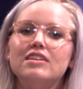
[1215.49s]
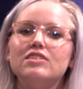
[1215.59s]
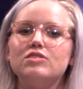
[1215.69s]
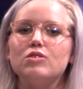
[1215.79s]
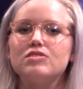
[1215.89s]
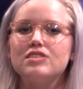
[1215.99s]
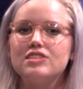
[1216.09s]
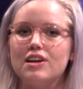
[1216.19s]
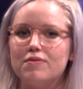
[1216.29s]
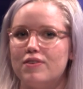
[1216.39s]
The Tulsa
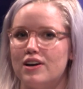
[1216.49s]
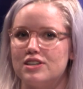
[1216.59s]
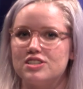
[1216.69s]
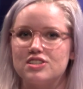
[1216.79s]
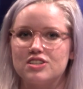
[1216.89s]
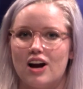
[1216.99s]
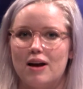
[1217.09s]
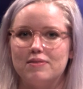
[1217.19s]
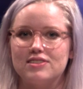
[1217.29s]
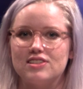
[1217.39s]
State Fair is
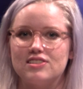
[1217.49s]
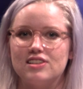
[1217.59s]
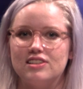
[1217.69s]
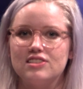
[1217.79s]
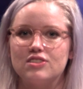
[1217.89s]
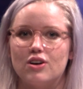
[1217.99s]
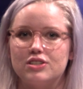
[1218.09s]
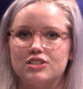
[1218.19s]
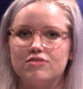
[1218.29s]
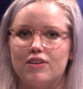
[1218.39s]
described as the city's
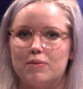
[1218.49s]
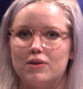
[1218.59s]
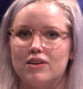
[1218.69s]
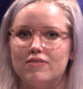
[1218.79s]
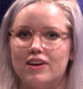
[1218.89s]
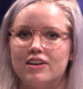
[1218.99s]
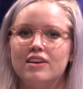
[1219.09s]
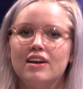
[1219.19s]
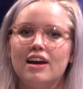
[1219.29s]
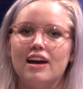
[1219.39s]
largest family event
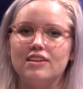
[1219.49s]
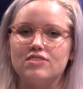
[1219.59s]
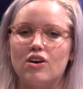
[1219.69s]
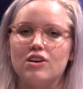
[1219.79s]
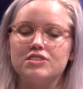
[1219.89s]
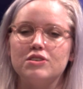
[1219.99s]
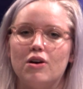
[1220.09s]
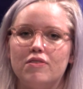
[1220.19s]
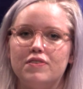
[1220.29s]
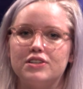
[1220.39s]
and is also
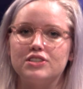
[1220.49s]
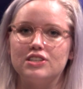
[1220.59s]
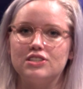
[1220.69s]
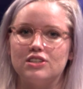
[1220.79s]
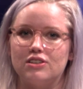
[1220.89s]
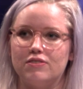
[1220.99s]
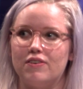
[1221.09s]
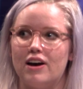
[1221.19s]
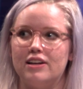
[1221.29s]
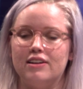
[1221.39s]
officially
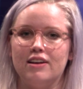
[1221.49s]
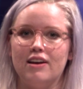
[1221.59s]
certified